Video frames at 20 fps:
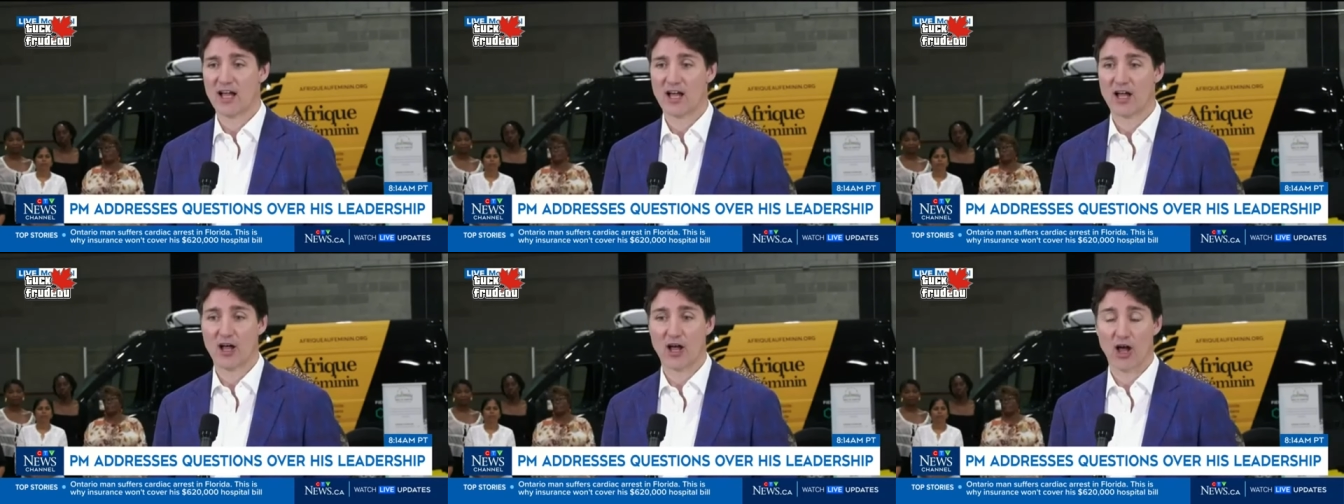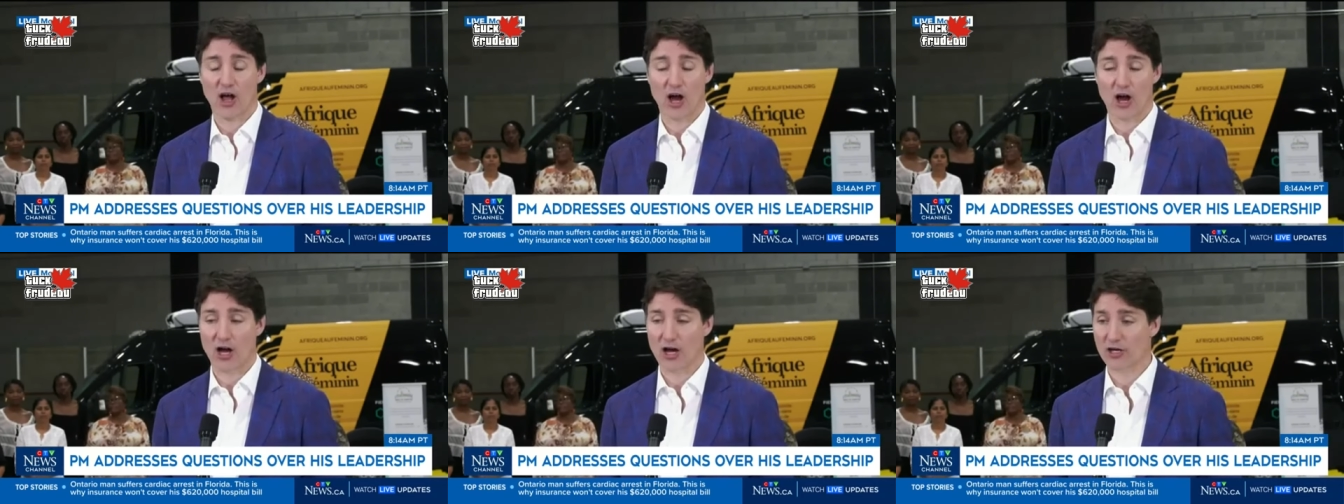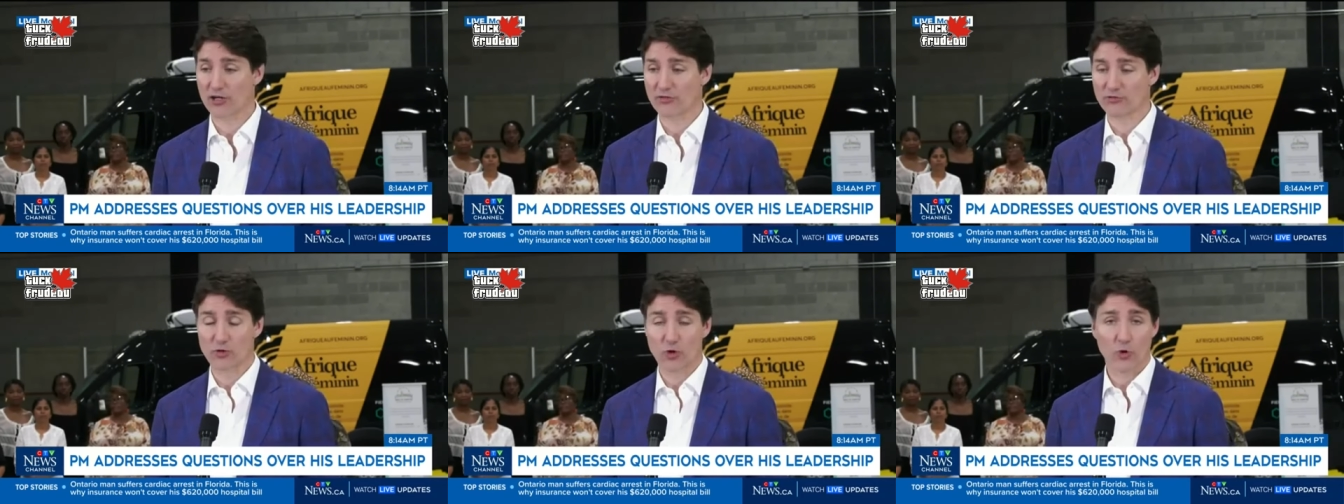uh,
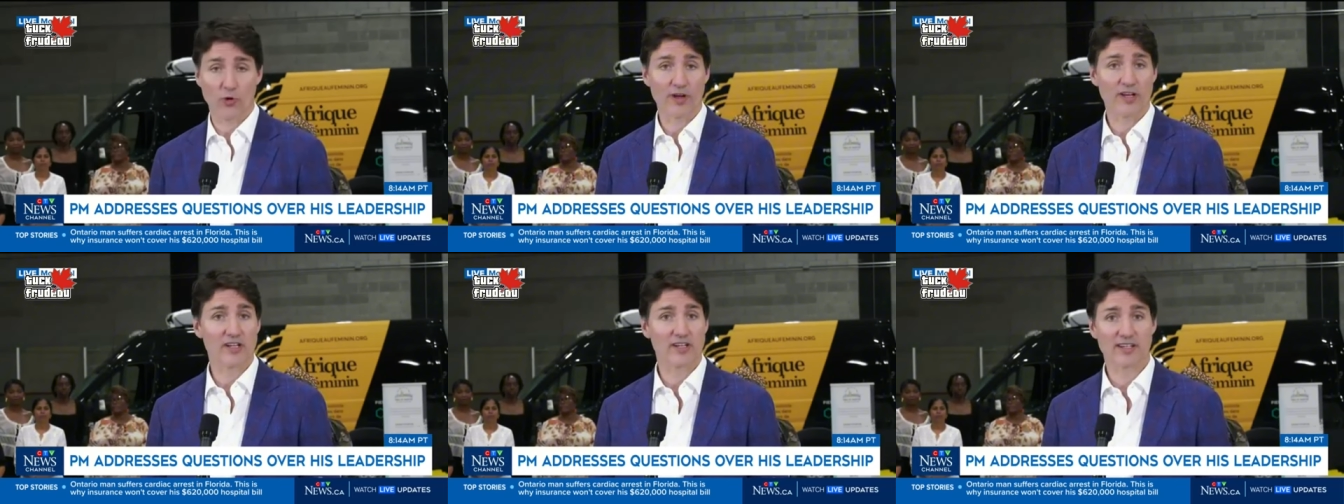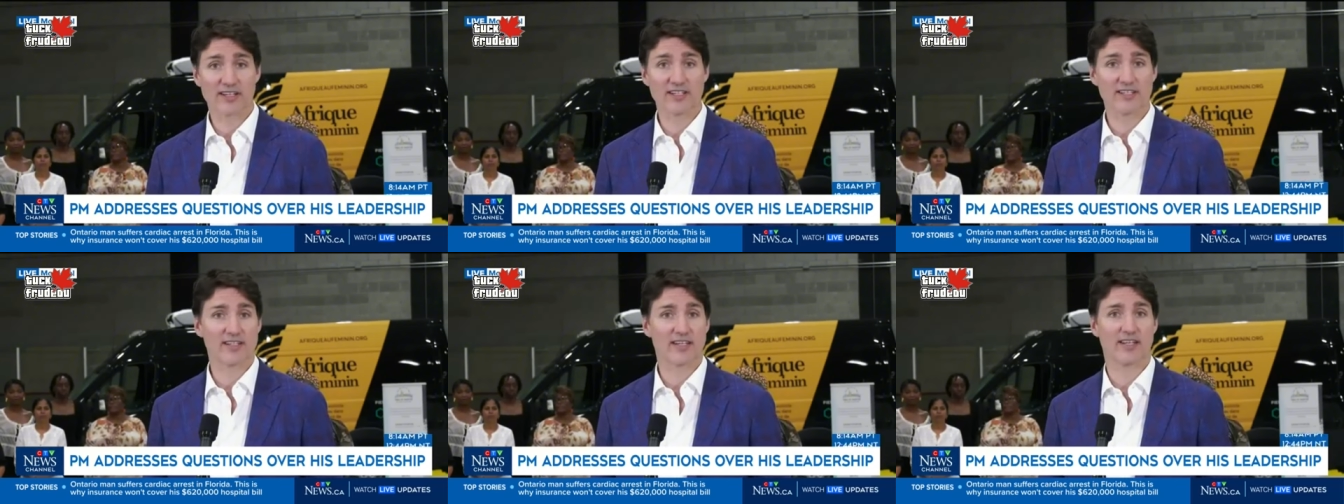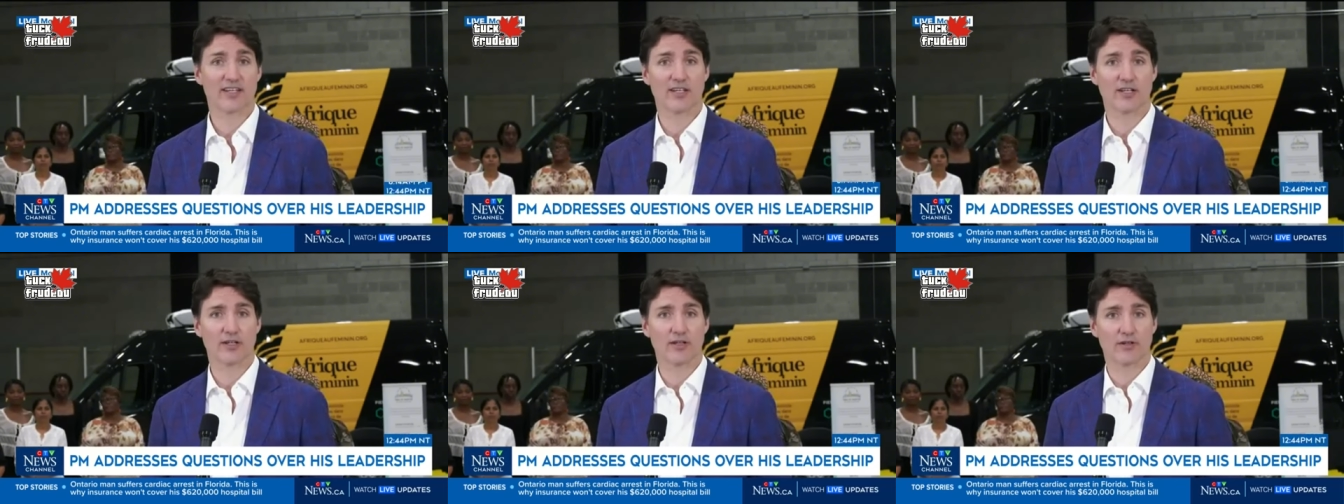are going to
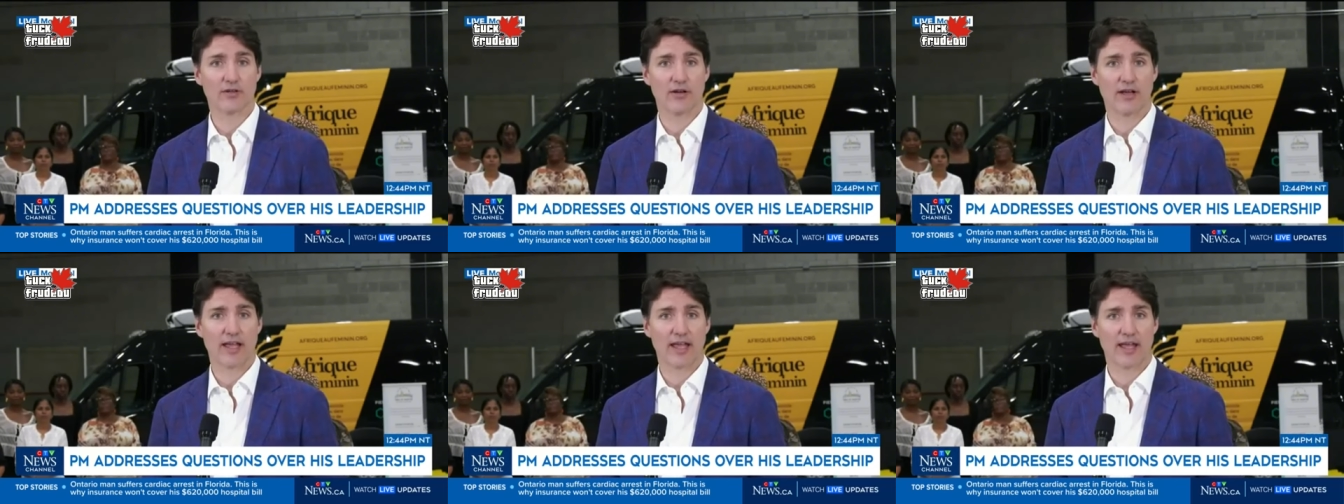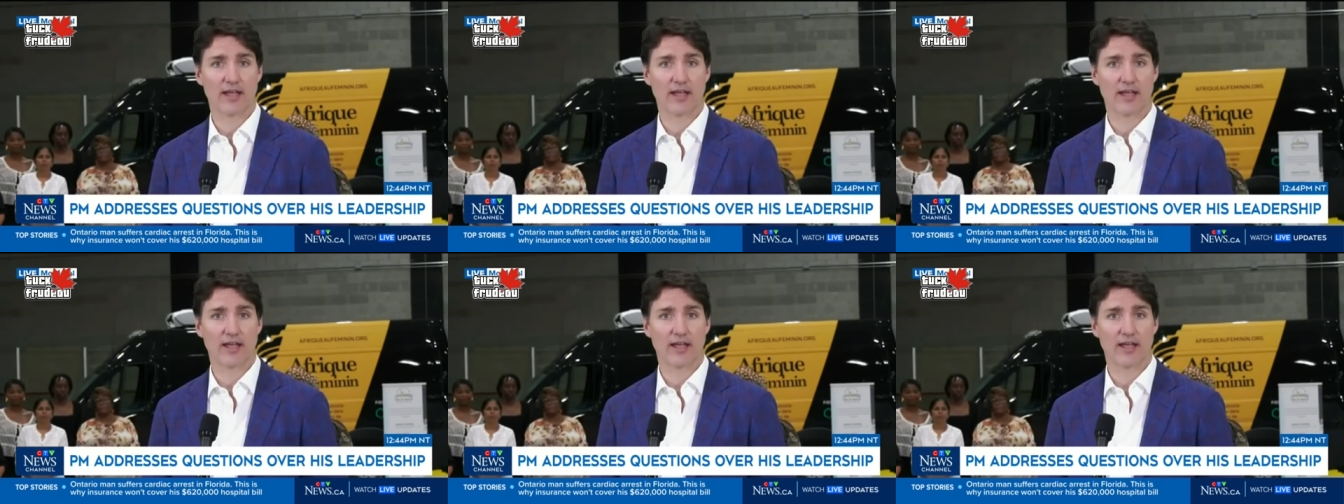continue,